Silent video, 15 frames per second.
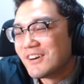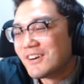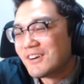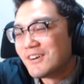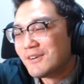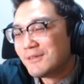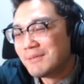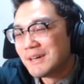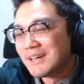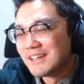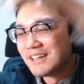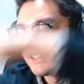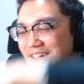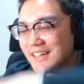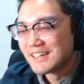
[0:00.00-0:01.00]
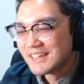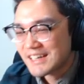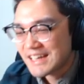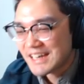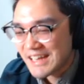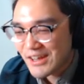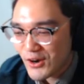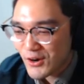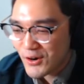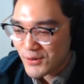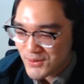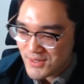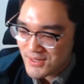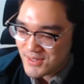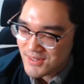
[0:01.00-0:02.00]
Oh my good,
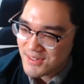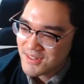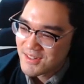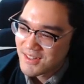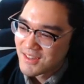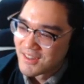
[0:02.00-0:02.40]
Neos.